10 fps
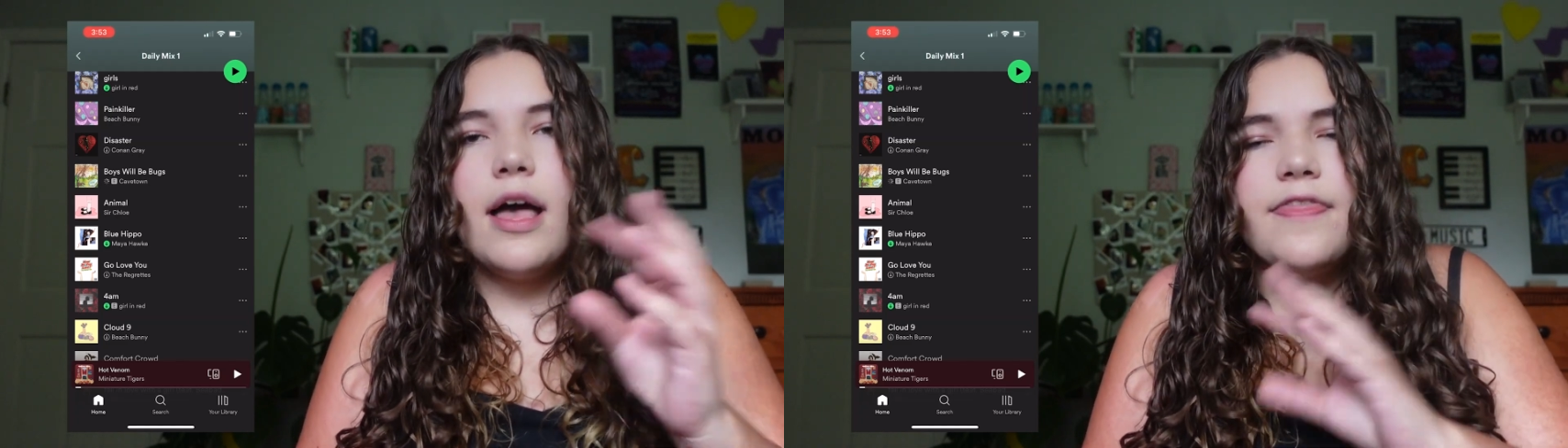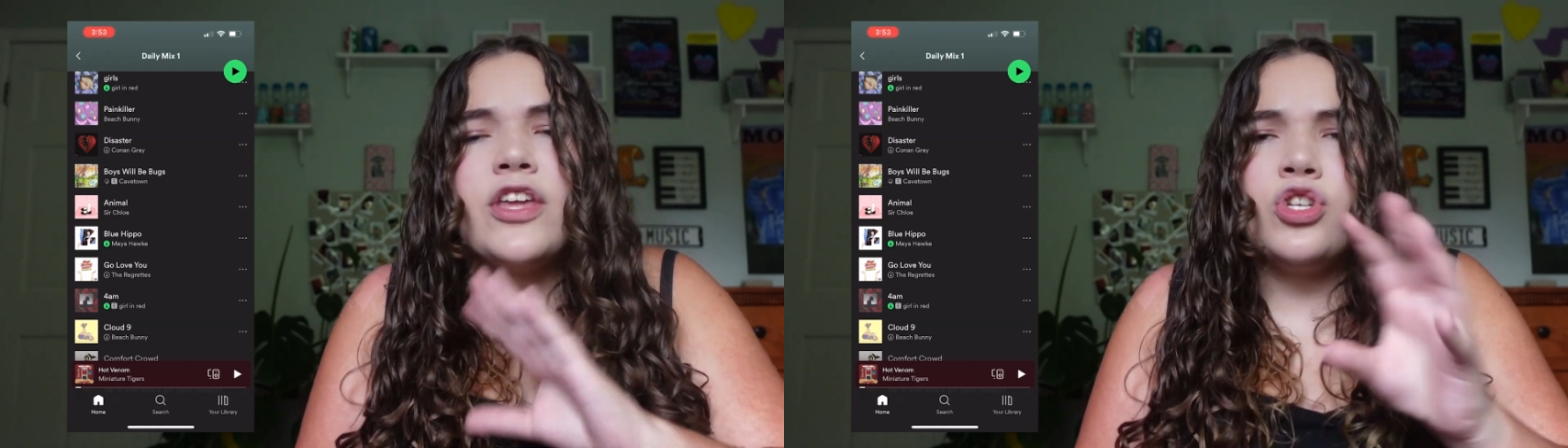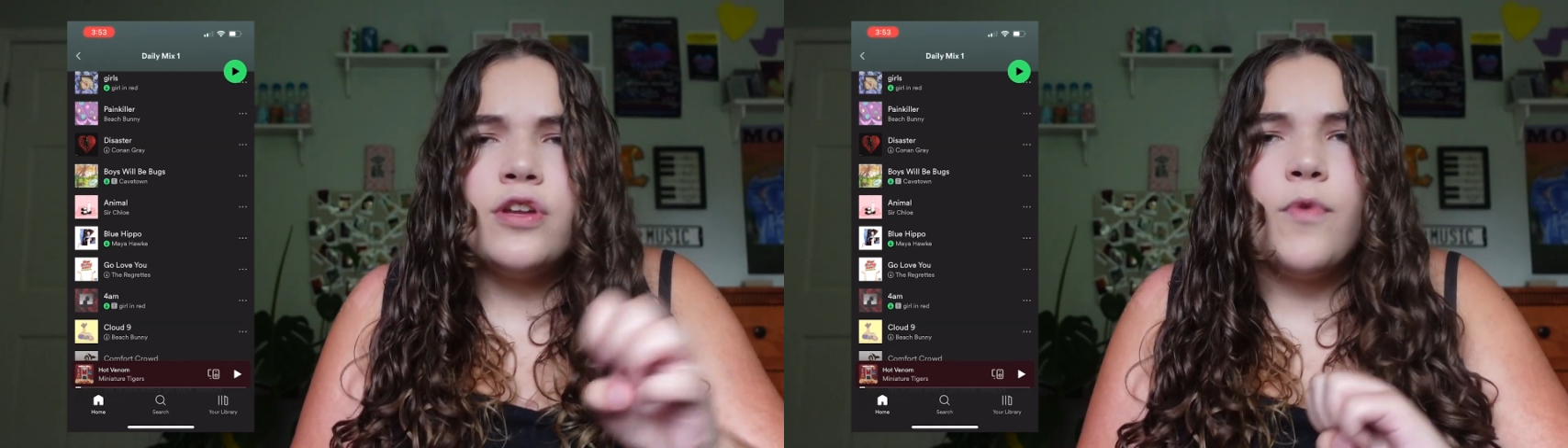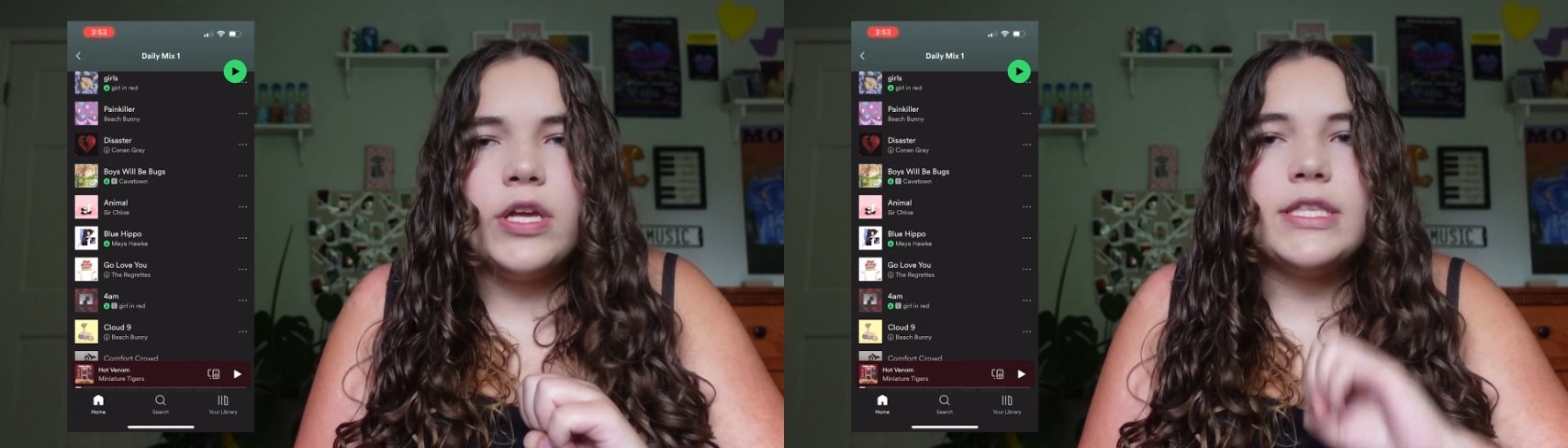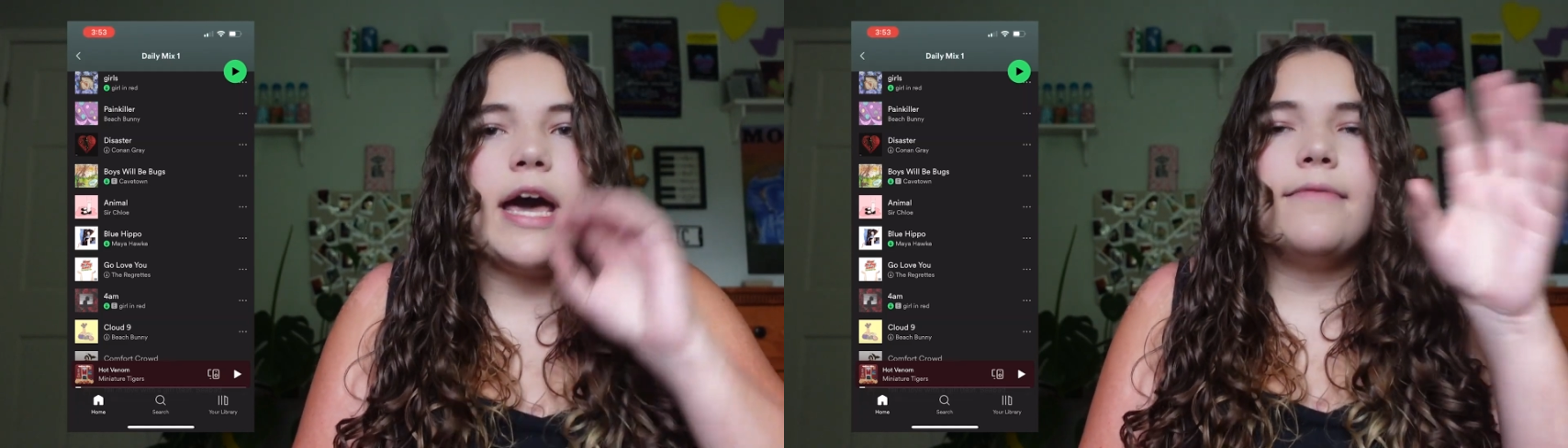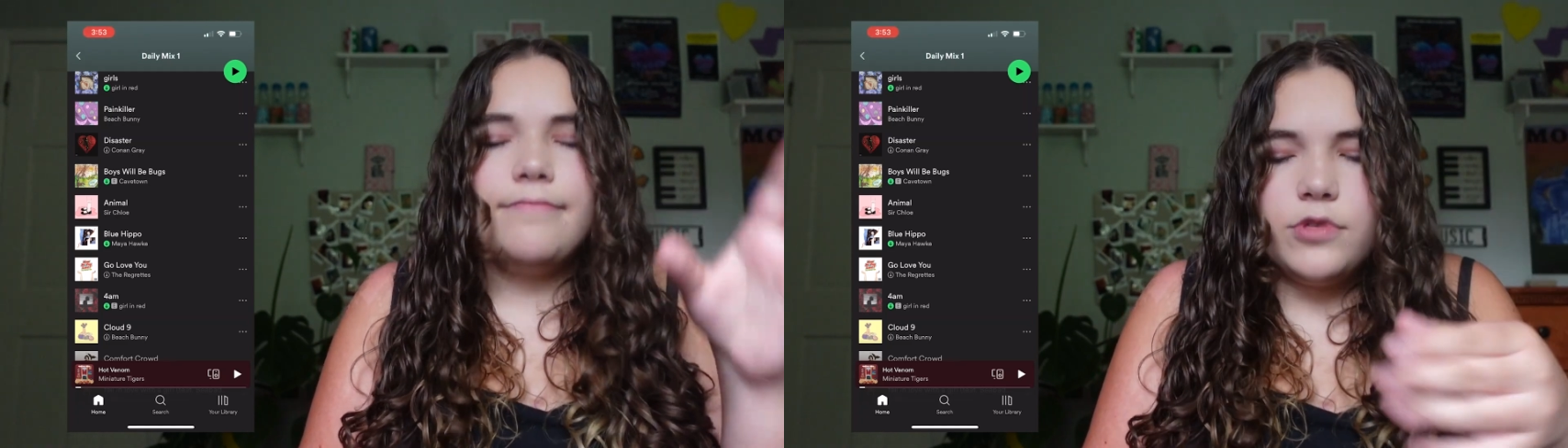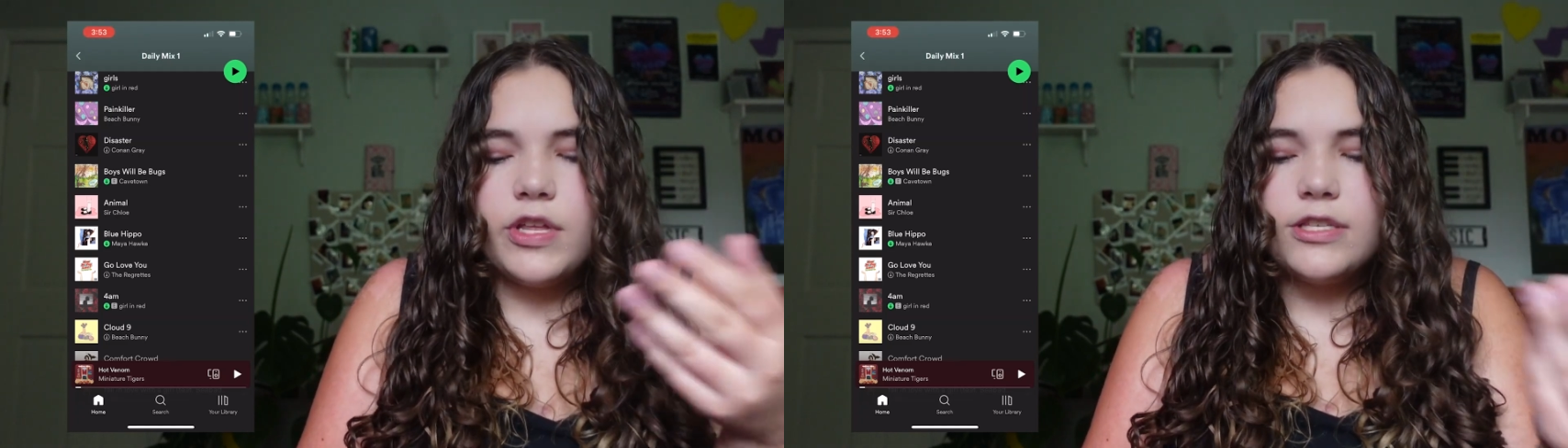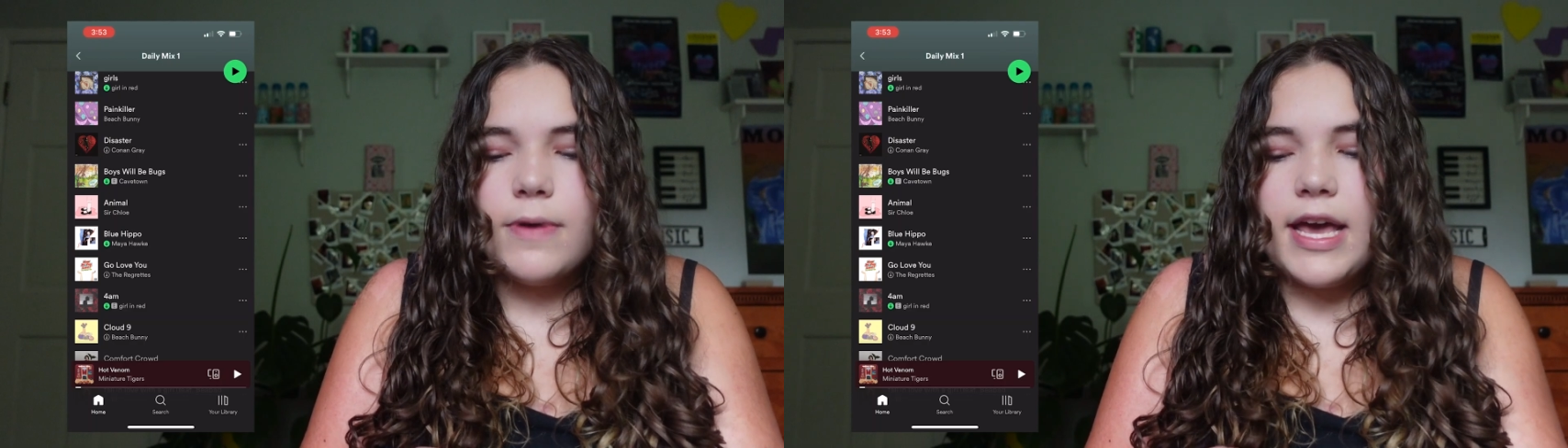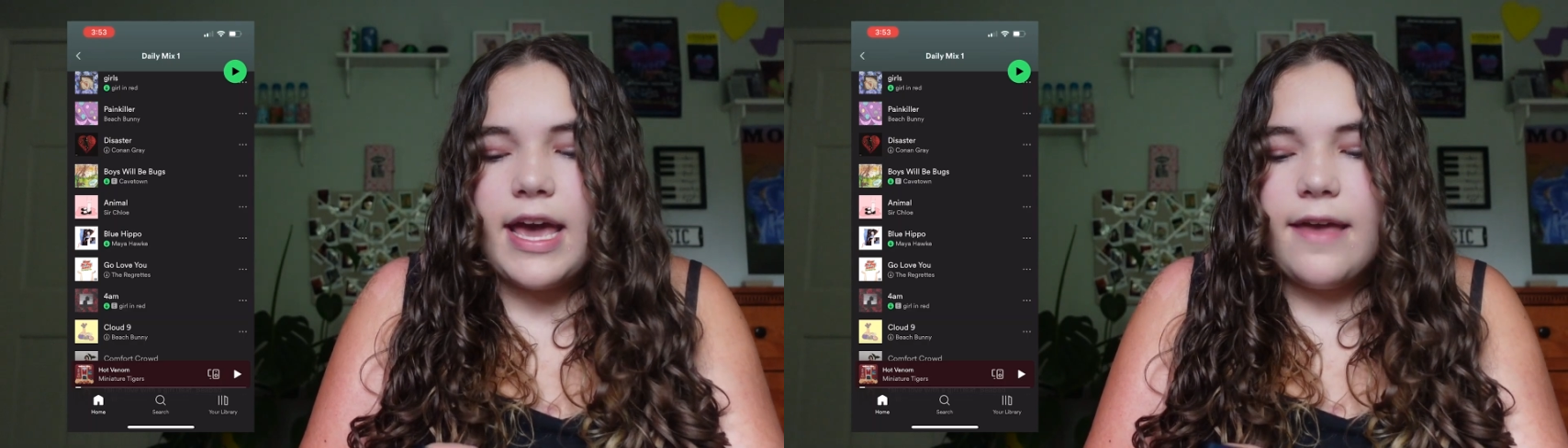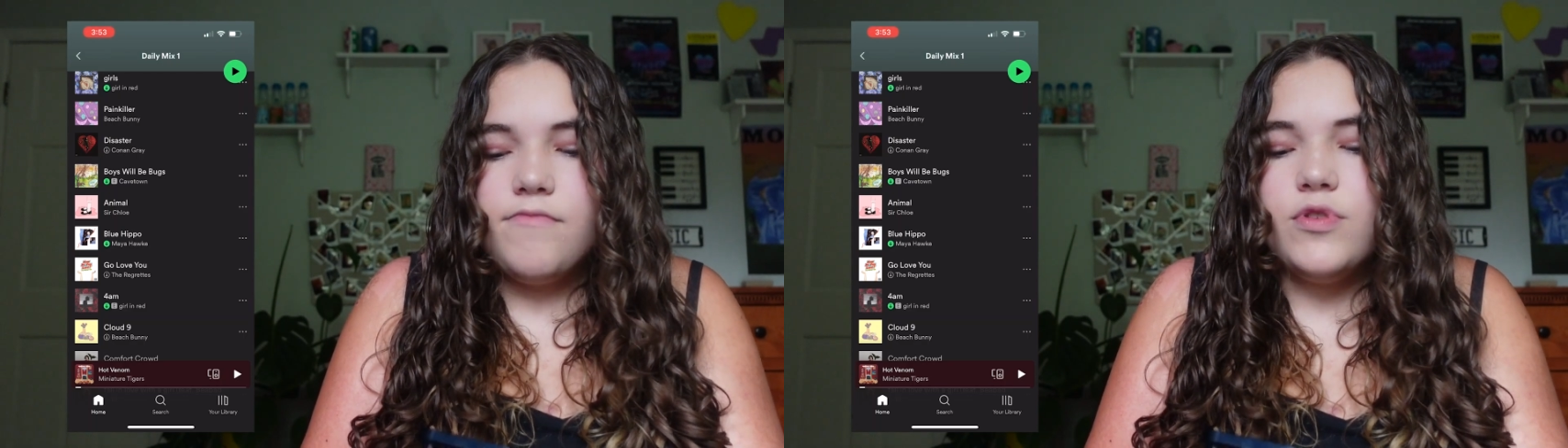That just avoids that. So that's why I